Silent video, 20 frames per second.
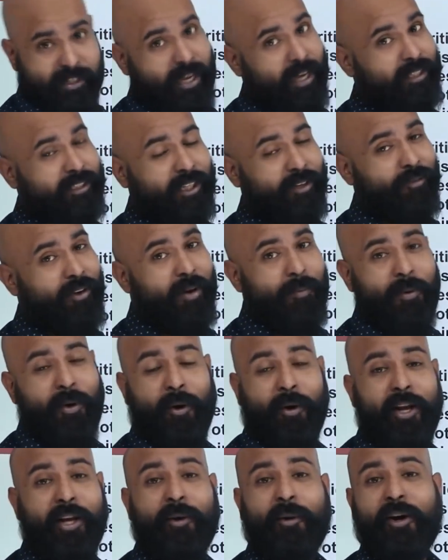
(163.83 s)
section we'll be
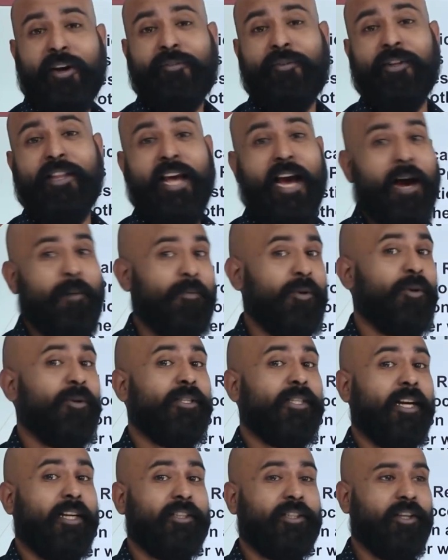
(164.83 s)
only going for the aptitude
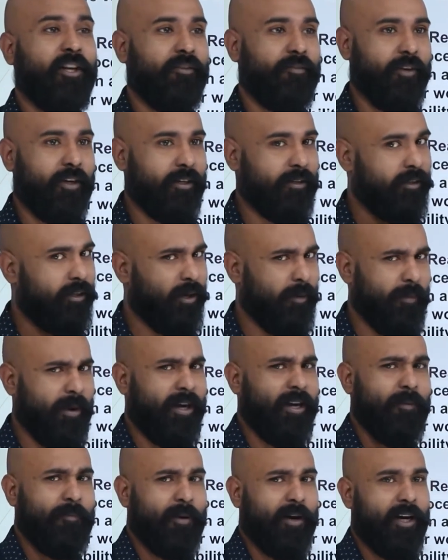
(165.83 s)
section of it. The
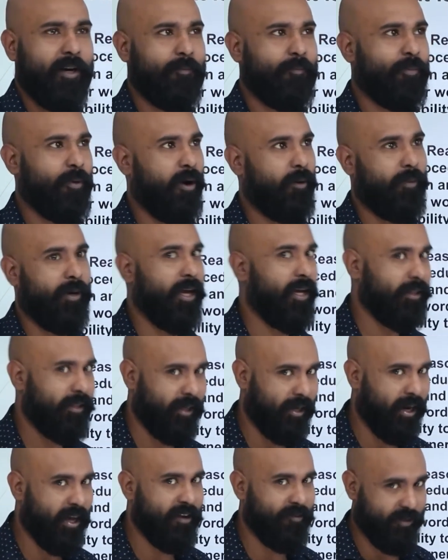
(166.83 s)
remaining part, probably I think
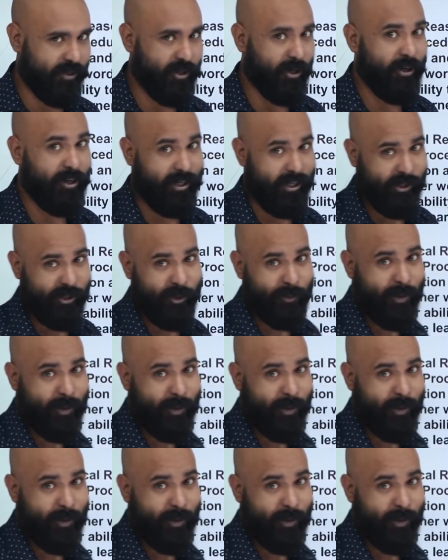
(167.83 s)
life is going to teach you